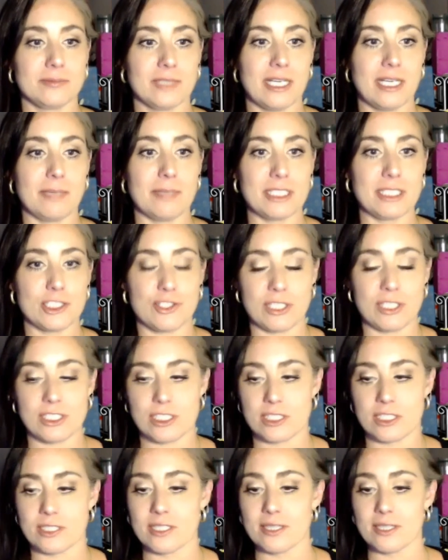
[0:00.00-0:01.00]

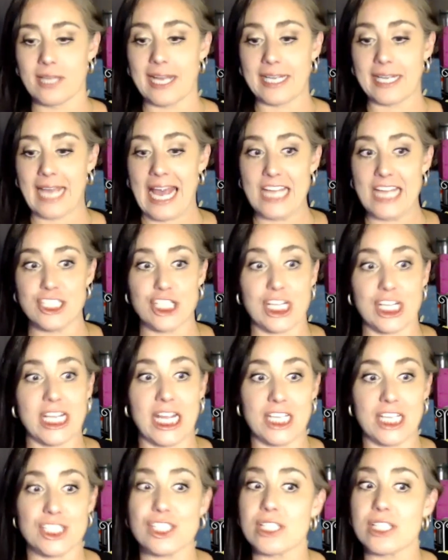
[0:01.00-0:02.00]
administration, like
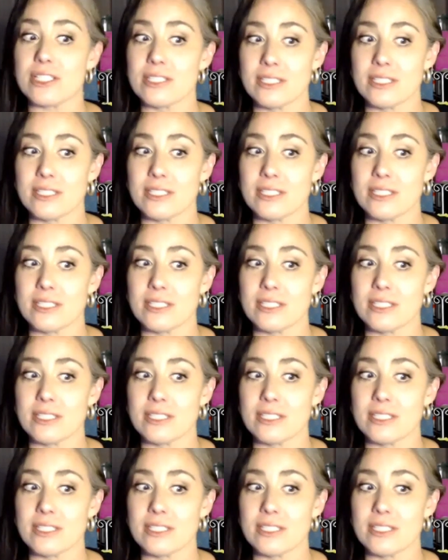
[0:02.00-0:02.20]
education.